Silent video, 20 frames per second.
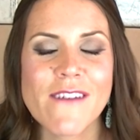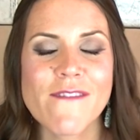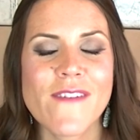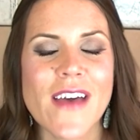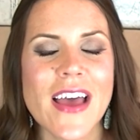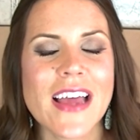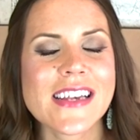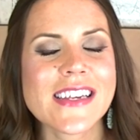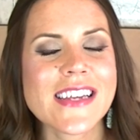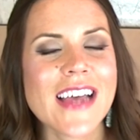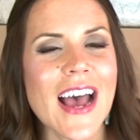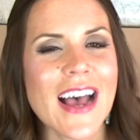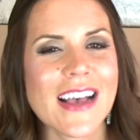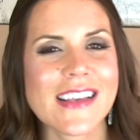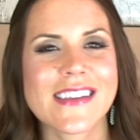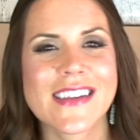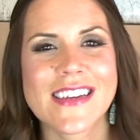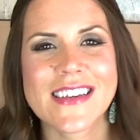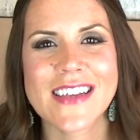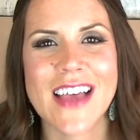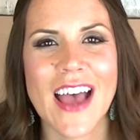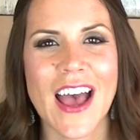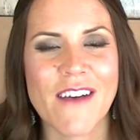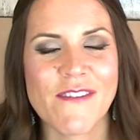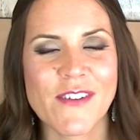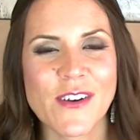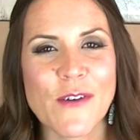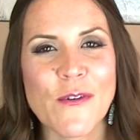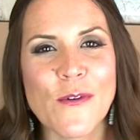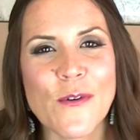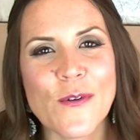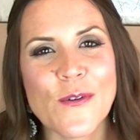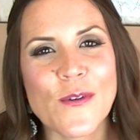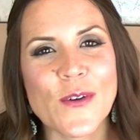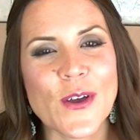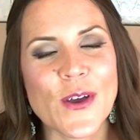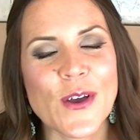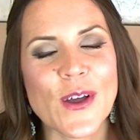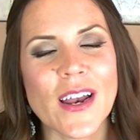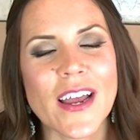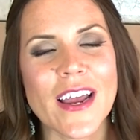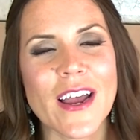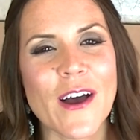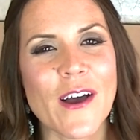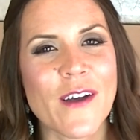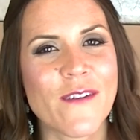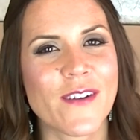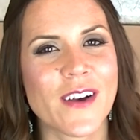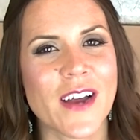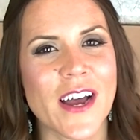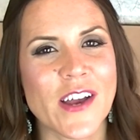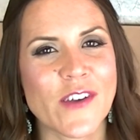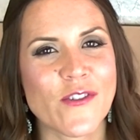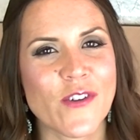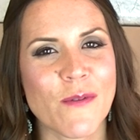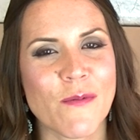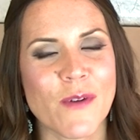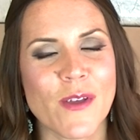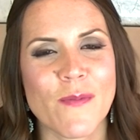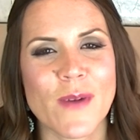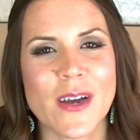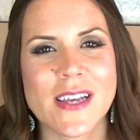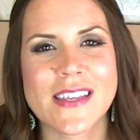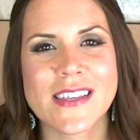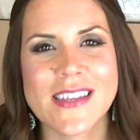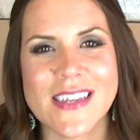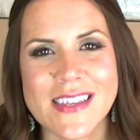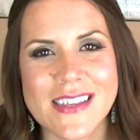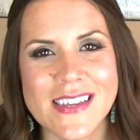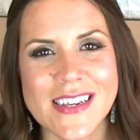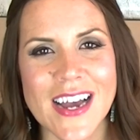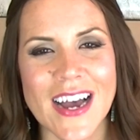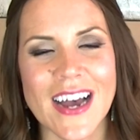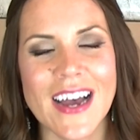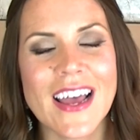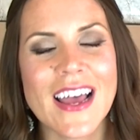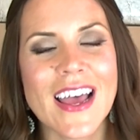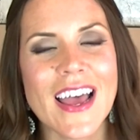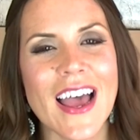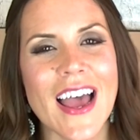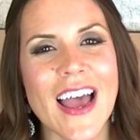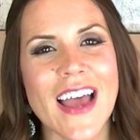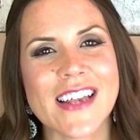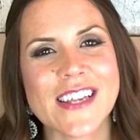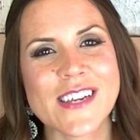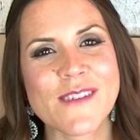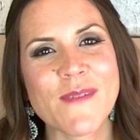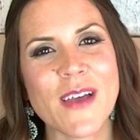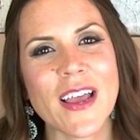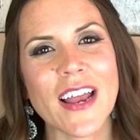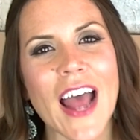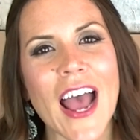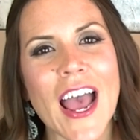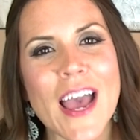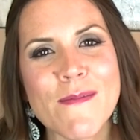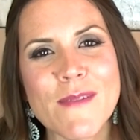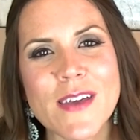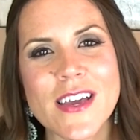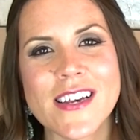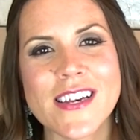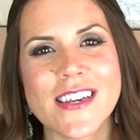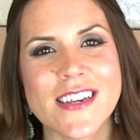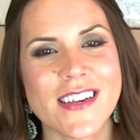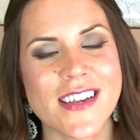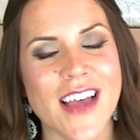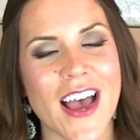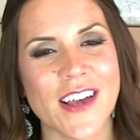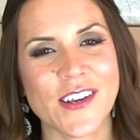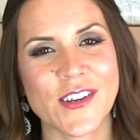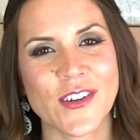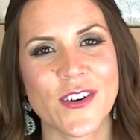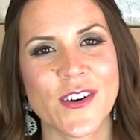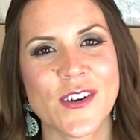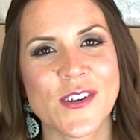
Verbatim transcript: Fantastic to have an all girly overnight trip with my sister and to meet Amy and Natasha.